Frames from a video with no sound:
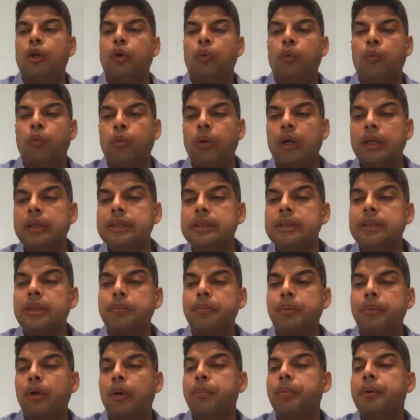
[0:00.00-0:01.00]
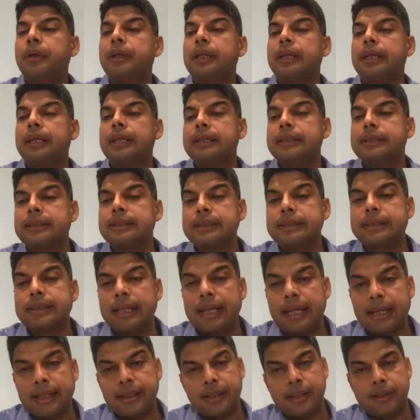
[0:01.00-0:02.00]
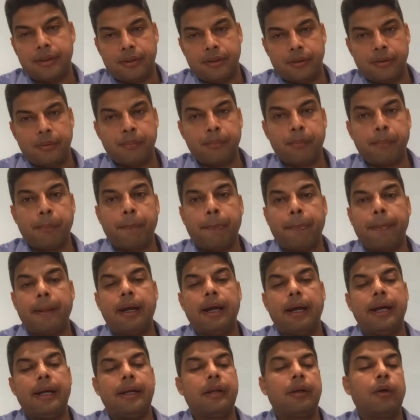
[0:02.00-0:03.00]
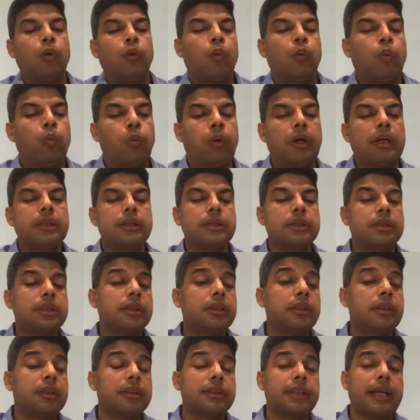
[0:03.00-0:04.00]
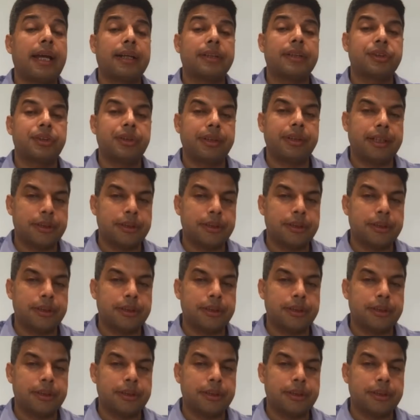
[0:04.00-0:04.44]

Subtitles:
Once the property is selected and once the transaction gets